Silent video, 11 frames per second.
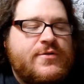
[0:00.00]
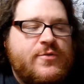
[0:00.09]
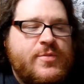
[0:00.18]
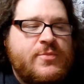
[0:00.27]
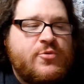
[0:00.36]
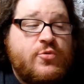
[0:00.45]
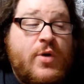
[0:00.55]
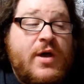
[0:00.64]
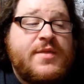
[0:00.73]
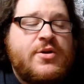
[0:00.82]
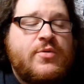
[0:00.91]
from people
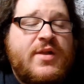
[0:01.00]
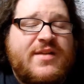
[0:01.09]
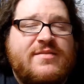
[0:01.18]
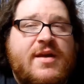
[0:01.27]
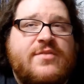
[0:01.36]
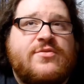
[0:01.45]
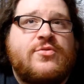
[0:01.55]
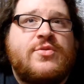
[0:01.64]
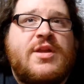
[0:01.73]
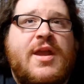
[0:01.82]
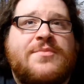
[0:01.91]
why they don't like Assassin's
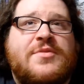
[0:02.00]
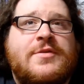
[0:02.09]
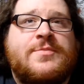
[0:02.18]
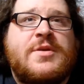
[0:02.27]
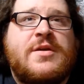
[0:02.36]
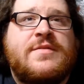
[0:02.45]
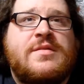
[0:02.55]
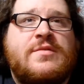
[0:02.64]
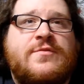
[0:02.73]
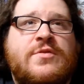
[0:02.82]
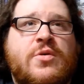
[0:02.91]
Creed games is because
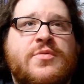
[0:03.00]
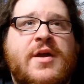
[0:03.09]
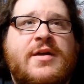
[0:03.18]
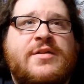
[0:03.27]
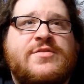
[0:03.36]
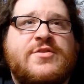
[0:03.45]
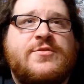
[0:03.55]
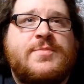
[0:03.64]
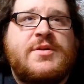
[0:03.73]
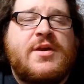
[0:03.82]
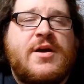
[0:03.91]
they feel that it's
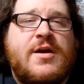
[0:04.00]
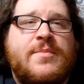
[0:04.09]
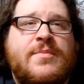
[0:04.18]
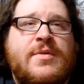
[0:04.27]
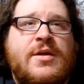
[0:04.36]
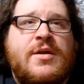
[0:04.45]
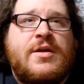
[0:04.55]
just become,